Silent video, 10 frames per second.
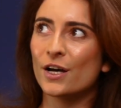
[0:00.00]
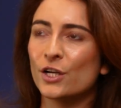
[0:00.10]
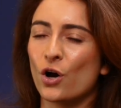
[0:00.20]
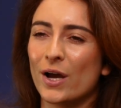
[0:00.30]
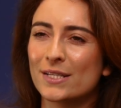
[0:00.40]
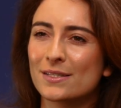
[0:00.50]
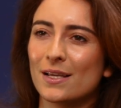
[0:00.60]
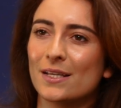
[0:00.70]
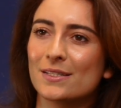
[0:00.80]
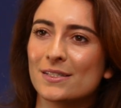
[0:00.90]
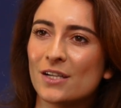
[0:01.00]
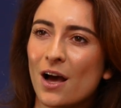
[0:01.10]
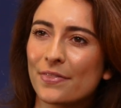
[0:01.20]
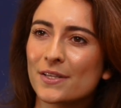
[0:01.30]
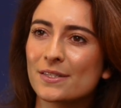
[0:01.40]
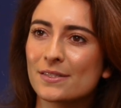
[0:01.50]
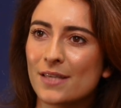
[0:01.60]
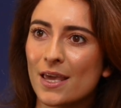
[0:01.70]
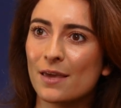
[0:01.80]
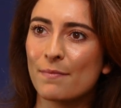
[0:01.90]
No, it's not the
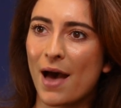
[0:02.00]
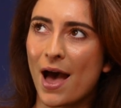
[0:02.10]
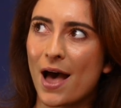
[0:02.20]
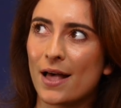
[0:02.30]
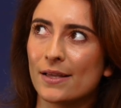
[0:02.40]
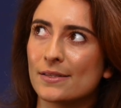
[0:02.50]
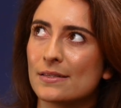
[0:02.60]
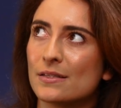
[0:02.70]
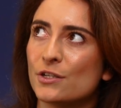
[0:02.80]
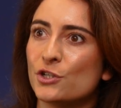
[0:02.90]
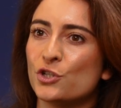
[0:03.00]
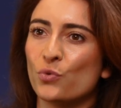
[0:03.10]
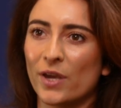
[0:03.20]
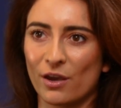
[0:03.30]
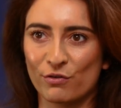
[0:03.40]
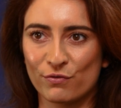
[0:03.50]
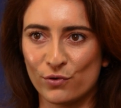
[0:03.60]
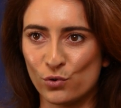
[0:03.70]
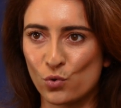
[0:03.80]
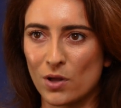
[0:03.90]
same as doing a
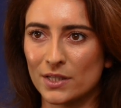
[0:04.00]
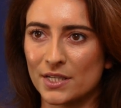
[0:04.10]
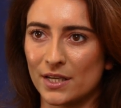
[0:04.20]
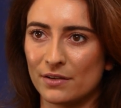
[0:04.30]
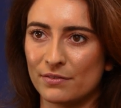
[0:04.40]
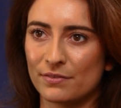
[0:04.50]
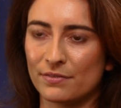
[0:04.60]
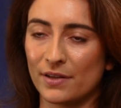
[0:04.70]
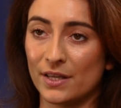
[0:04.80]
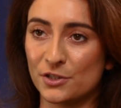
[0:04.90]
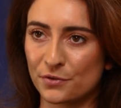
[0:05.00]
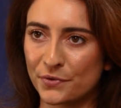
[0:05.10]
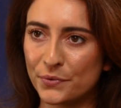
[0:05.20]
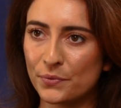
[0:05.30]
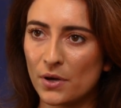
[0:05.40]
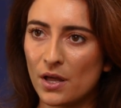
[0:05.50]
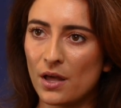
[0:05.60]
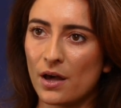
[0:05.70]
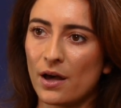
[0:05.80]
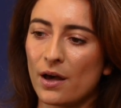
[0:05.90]
full qualitative interview.
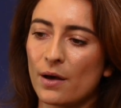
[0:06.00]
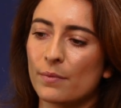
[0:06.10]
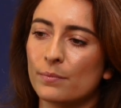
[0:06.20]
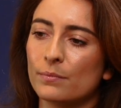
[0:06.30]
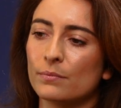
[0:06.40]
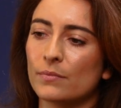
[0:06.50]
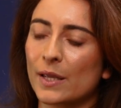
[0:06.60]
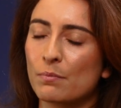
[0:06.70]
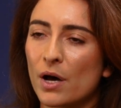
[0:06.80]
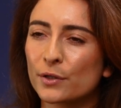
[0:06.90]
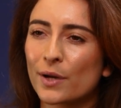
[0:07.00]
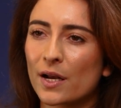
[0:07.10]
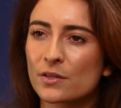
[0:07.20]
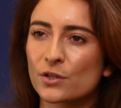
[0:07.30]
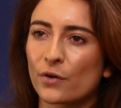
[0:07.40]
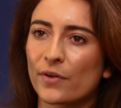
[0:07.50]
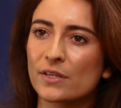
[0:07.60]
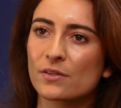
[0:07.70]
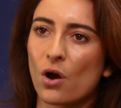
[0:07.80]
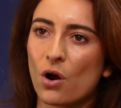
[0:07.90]
Like moderated
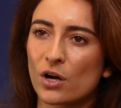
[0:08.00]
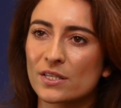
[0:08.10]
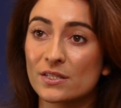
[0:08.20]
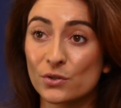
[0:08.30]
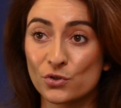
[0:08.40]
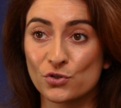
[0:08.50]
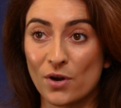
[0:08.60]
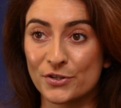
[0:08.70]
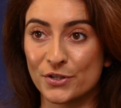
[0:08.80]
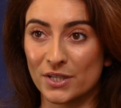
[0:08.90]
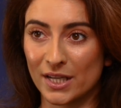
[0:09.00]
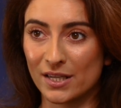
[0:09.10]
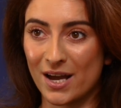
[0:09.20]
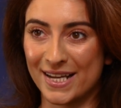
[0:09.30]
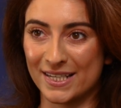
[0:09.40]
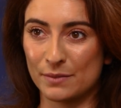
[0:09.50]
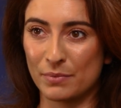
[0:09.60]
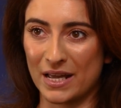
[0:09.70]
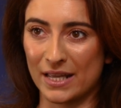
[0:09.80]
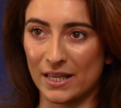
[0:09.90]
surveys are still structured and guided
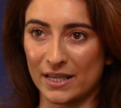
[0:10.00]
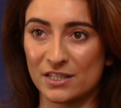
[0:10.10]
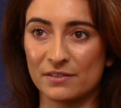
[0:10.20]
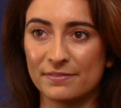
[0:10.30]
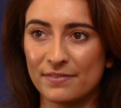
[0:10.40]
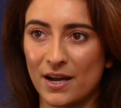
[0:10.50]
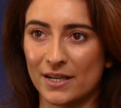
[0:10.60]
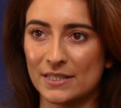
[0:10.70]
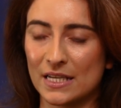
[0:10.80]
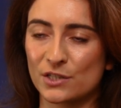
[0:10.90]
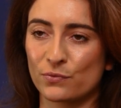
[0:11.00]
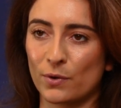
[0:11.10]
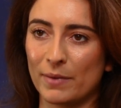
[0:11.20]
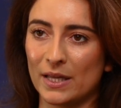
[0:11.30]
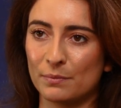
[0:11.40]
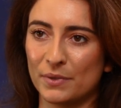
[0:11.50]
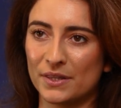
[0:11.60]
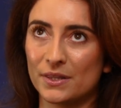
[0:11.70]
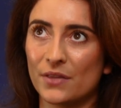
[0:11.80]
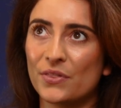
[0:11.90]
by like a defined test format,
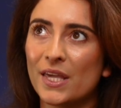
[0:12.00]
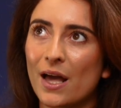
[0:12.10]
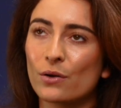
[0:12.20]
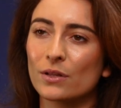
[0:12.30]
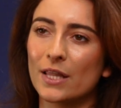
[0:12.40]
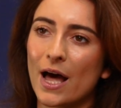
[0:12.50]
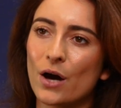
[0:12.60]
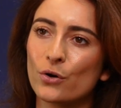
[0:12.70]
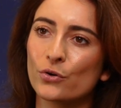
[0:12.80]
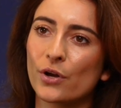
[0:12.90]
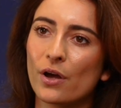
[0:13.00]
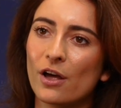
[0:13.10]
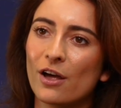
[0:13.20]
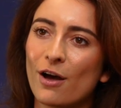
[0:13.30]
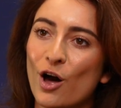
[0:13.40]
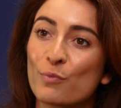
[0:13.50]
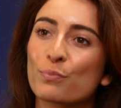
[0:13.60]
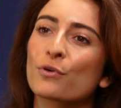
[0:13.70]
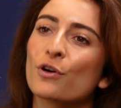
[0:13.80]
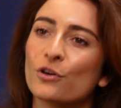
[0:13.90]
but the think out loud
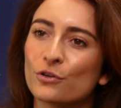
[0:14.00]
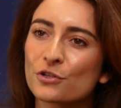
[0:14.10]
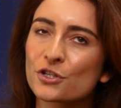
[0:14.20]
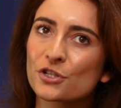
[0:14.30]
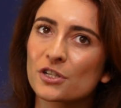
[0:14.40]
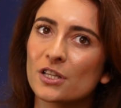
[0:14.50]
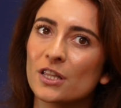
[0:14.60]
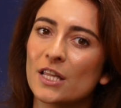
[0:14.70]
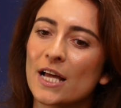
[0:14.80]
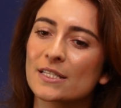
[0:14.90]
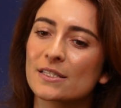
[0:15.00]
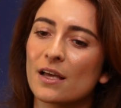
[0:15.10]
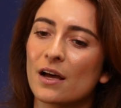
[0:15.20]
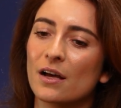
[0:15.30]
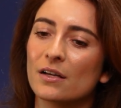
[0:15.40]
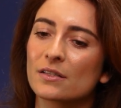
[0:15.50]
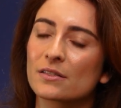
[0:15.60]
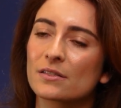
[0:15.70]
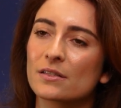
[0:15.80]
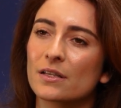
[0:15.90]
approach lets
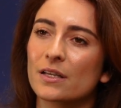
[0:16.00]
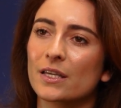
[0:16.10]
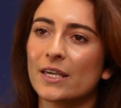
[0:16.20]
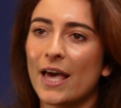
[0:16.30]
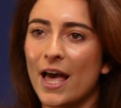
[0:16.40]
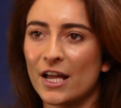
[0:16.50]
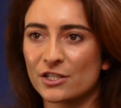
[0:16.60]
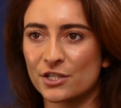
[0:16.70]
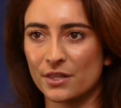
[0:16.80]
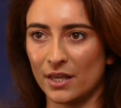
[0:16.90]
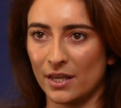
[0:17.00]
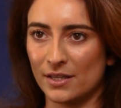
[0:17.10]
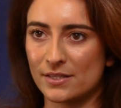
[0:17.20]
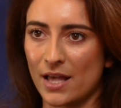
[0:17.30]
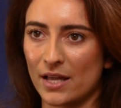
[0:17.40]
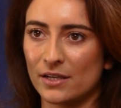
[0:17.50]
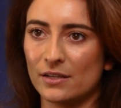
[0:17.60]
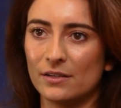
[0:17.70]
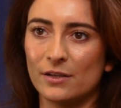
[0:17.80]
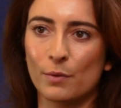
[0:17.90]
us catch things that
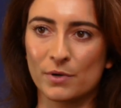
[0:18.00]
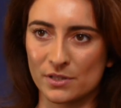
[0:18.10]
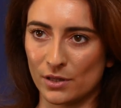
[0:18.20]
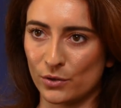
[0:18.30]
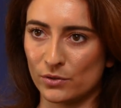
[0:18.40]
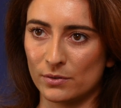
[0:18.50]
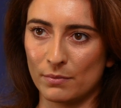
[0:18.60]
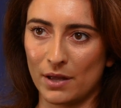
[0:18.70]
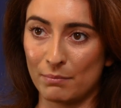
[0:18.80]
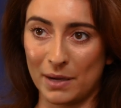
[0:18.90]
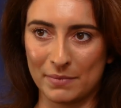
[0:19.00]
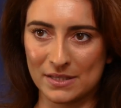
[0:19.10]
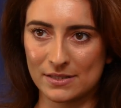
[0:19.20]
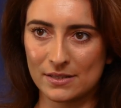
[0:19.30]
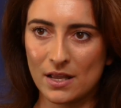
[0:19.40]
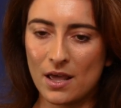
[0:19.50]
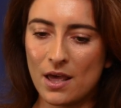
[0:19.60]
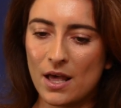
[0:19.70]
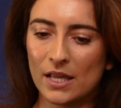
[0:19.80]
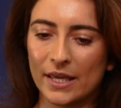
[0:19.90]
numbers alone might miss,
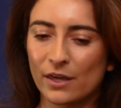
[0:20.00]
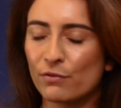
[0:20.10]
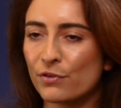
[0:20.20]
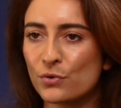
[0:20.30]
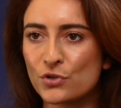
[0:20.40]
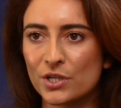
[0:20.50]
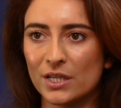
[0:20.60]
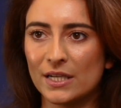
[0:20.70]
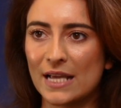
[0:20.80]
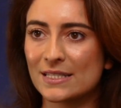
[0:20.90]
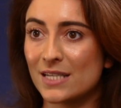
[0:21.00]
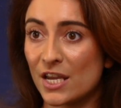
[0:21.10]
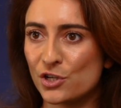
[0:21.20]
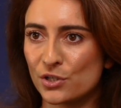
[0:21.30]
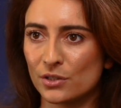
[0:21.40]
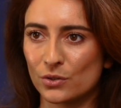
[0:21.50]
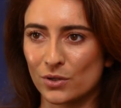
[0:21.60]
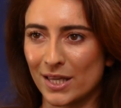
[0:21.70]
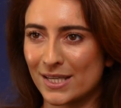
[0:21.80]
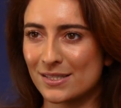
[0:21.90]
like confusion, hesitation,
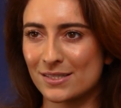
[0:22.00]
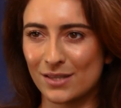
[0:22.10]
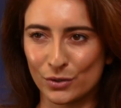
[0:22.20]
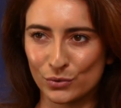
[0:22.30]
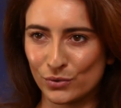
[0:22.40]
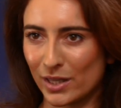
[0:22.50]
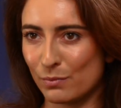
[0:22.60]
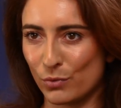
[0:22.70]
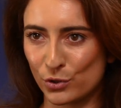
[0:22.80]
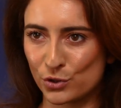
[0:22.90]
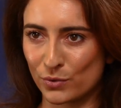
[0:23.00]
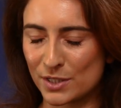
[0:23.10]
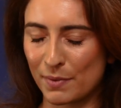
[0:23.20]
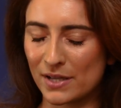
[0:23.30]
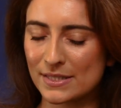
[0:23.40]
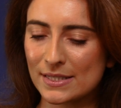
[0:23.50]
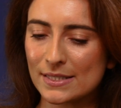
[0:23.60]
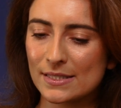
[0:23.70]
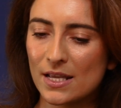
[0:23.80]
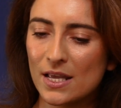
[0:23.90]
or like subtle emotional
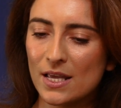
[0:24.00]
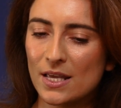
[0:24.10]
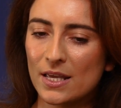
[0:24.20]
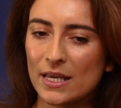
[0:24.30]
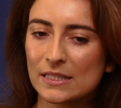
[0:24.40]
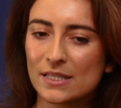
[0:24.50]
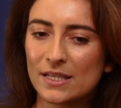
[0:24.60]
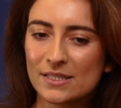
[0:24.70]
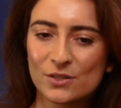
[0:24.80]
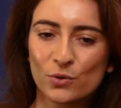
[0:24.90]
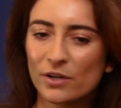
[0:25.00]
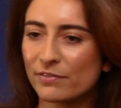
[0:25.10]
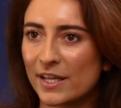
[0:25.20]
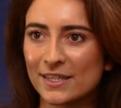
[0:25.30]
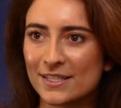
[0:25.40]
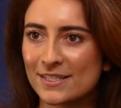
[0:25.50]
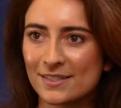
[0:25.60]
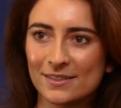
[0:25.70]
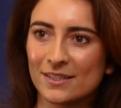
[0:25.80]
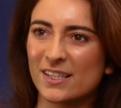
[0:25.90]
responses. It's sort of like this
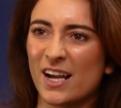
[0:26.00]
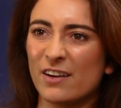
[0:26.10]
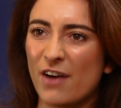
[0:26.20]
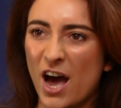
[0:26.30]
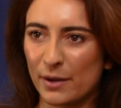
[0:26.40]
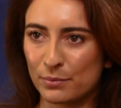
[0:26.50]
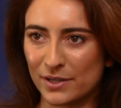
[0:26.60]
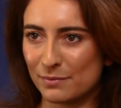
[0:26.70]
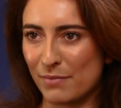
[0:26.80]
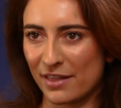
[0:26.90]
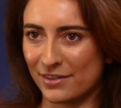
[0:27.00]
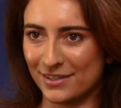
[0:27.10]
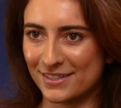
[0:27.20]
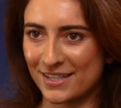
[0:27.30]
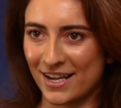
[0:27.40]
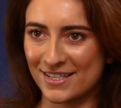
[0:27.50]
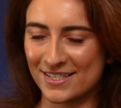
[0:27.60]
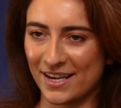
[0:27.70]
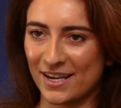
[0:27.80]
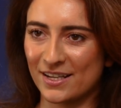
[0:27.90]
kind of hybrid method, I'd
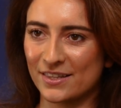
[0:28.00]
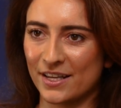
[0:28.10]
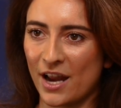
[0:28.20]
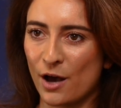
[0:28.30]
say, that